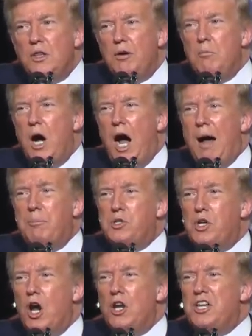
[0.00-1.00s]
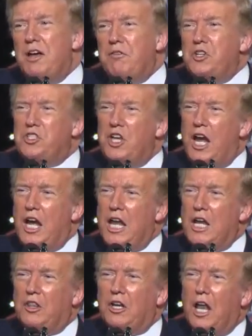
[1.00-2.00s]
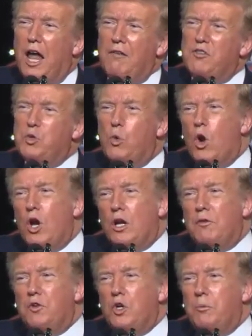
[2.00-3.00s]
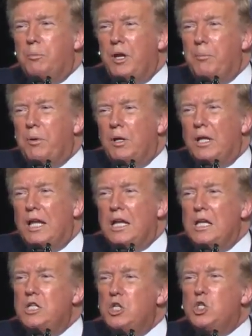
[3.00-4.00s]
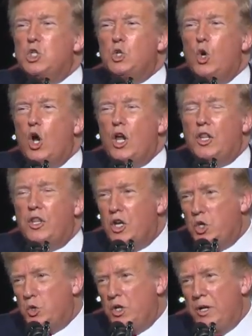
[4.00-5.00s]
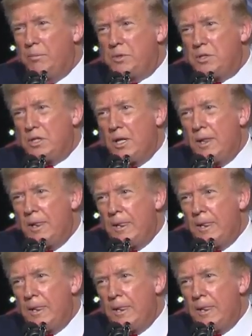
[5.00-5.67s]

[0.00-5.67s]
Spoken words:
The mobs are devastating the life's work of good people and destroying their dreams.